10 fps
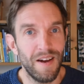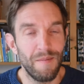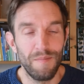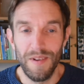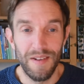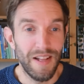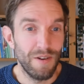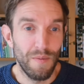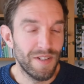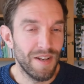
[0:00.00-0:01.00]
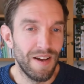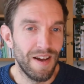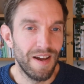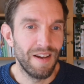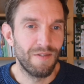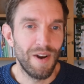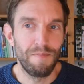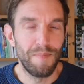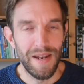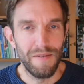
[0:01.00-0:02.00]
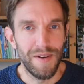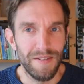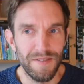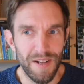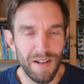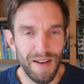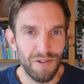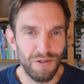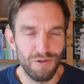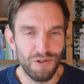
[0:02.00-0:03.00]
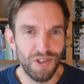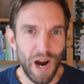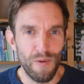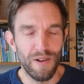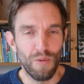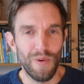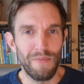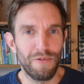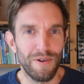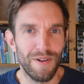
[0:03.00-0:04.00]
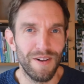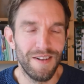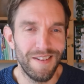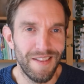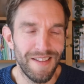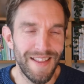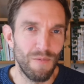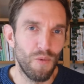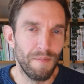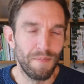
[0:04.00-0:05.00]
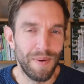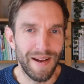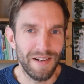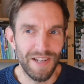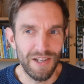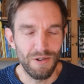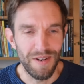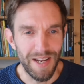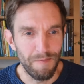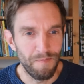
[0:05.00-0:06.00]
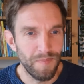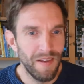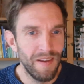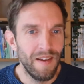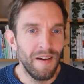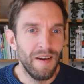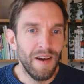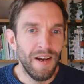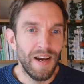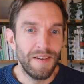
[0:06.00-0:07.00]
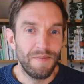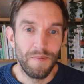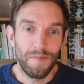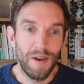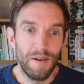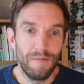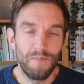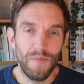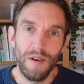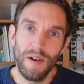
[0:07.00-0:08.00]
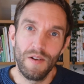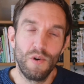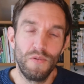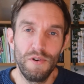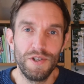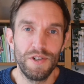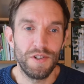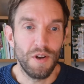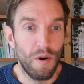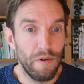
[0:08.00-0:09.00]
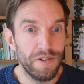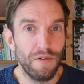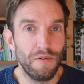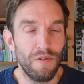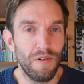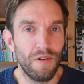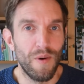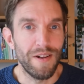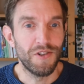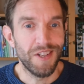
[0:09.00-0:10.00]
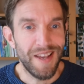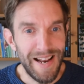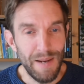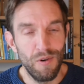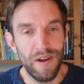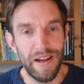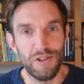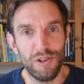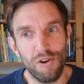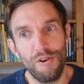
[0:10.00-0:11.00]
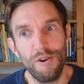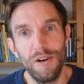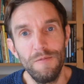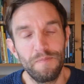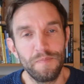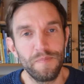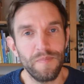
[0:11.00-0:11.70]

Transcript: um, that's always a, a, great benefit, not having to scour the web for the that one package that you need. Um, Cold Fusion is also uh, quite scalable and secure,